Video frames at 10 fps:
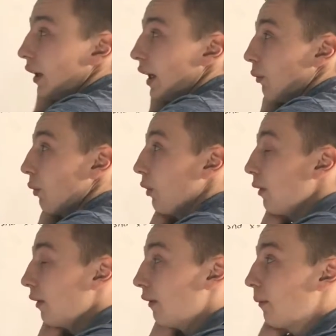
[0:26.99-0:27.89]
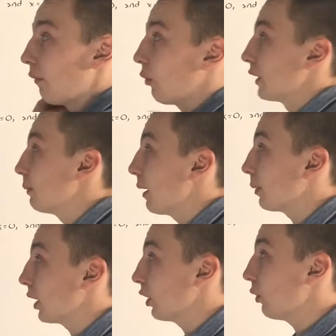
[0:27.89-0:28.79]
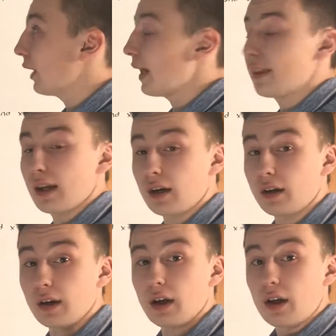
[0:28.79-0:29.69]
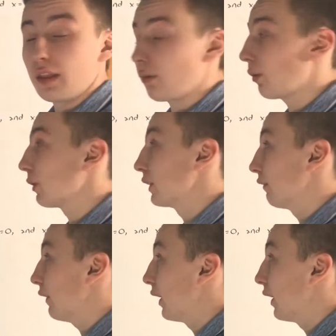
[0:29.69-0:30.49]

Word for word: Alright, and we want to of course, be able to locate the area that we want to